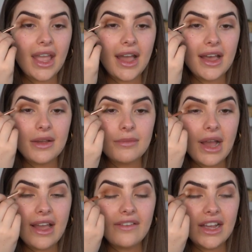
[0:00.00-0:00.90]

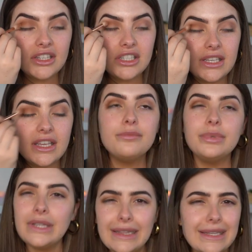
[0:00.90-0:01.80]
I have actually
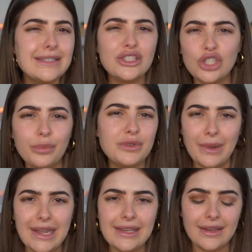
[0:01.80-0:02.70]
completely stopped
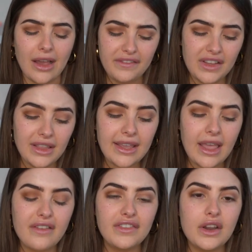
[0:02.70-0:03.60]
baking. I feel like
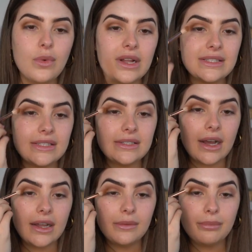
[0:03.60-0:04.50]
everyone
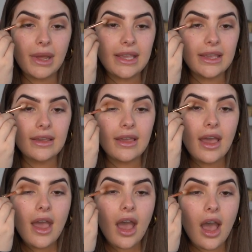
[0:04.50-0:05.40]
started baking
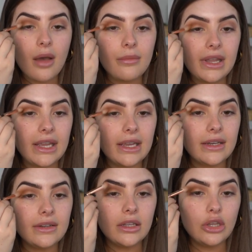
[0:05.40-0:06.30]

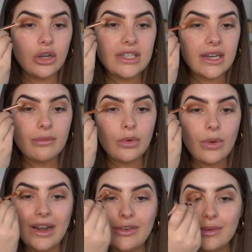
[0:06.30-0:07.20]
in lockdown number
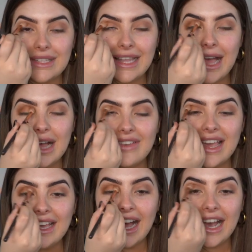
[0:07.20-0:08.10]
1. Everyone was like, oh
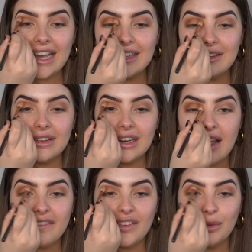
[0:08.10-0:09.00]
my god, look what
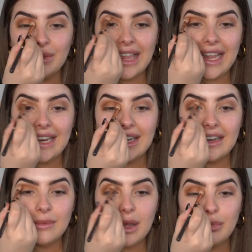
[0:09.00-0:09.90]
I formulated
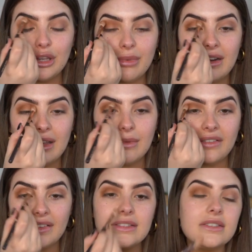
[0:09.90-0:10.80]
in my blueberry
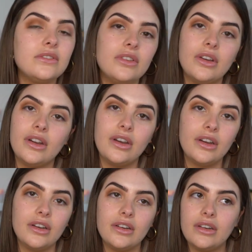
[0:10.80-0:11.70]
muffins.
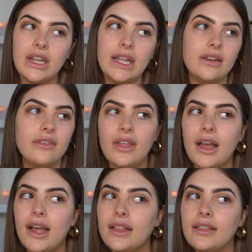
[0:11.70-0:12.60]
No, none of
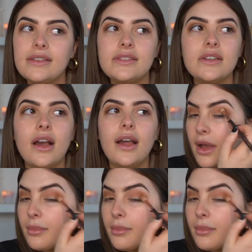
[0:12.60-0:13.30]
that this time.